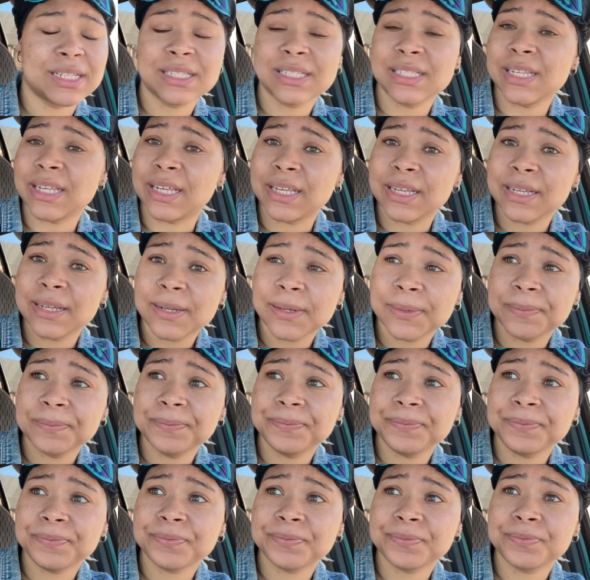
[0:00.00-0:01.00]
is sick.
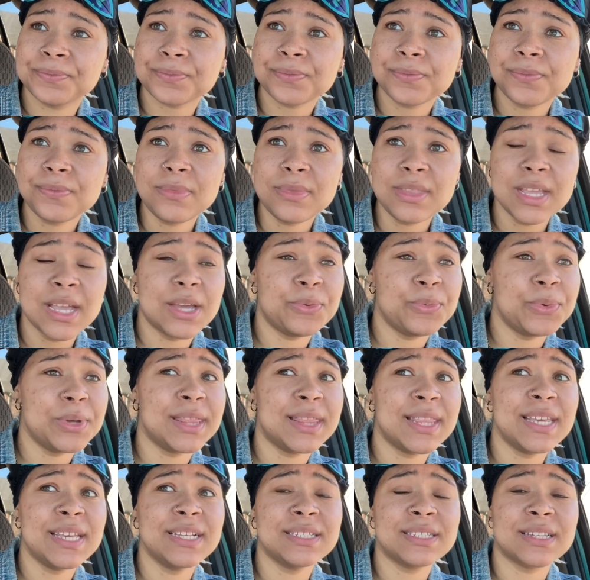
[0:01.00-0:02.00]
And
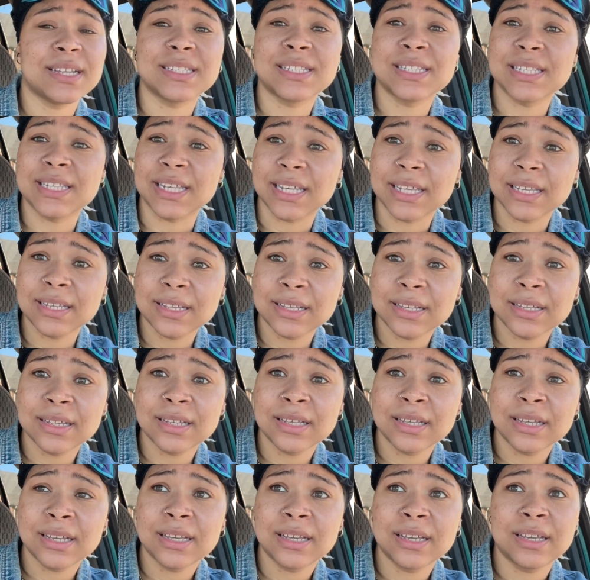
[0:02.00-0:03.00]
when things are sick,
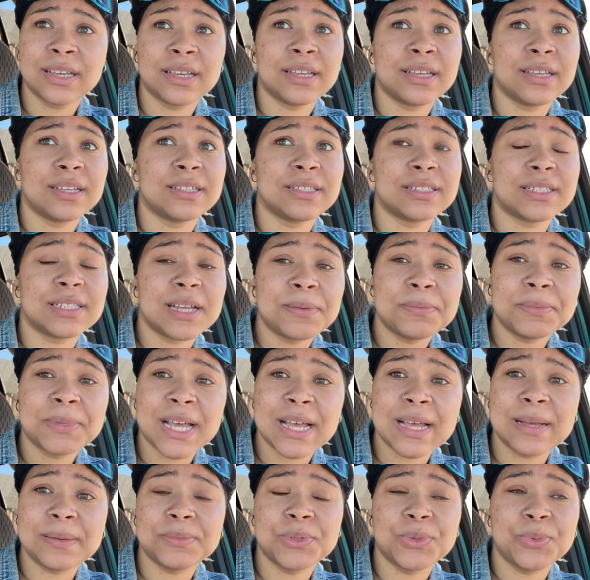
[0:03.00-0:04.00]

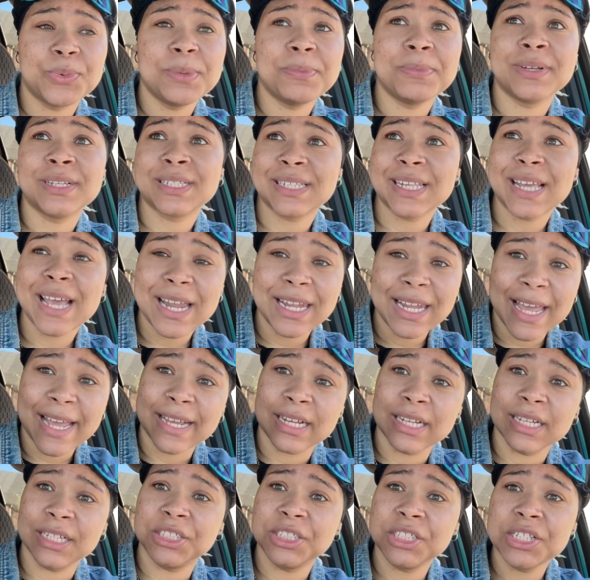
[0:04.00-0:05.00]
sometimes we must see. I
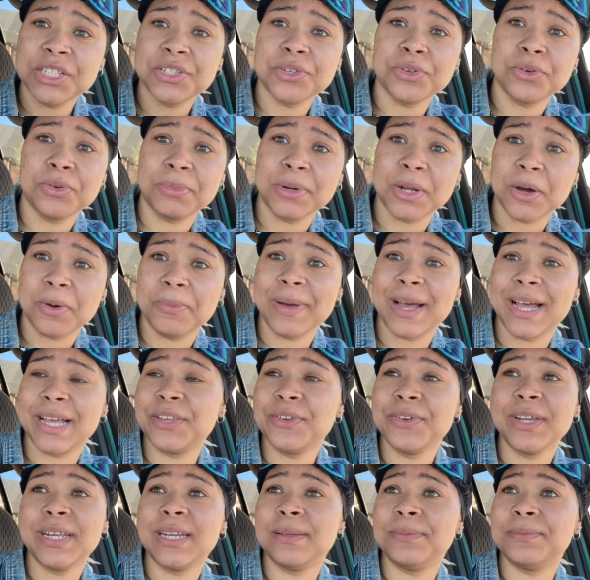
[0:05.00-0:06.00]
like her. She zoomed on by.
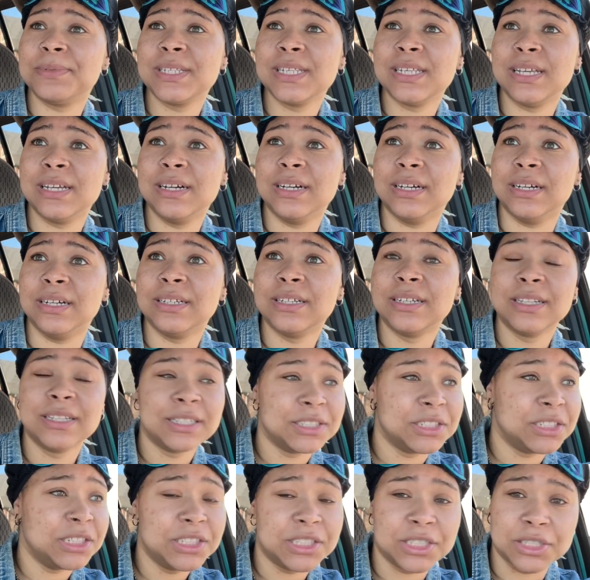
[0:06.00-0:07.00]
You ain't even see her.
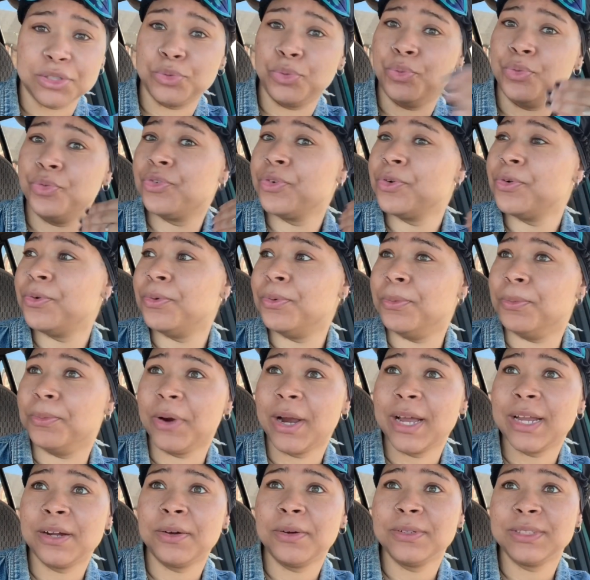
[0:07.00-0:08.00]
She just vroom
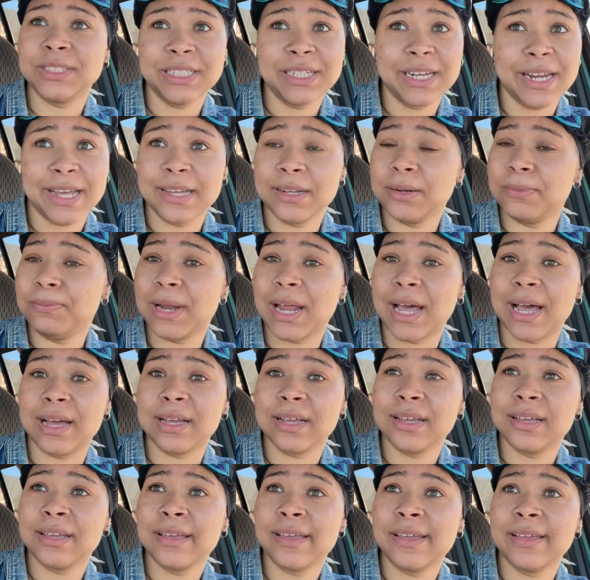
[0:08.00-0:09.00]
right on. She down the block.
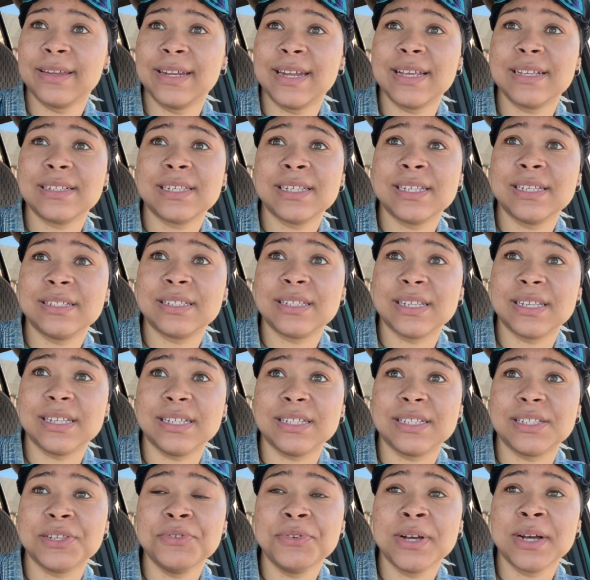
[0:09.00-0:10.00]
That's it,
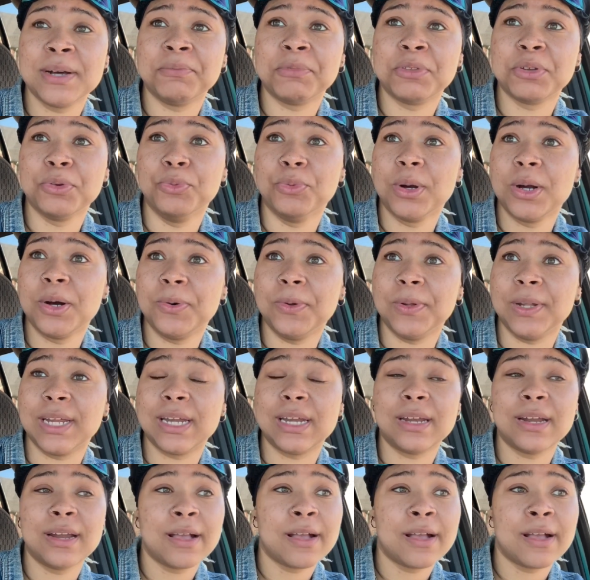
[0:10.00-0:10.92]
sis. You come through rolling.